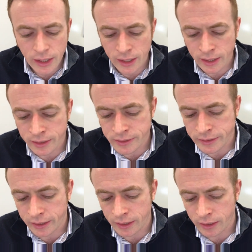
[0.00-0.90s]
And
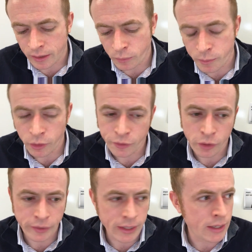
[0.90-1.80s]
we moved
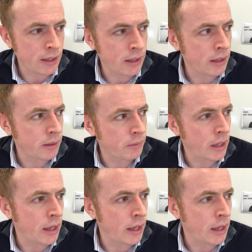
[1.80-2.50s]
over here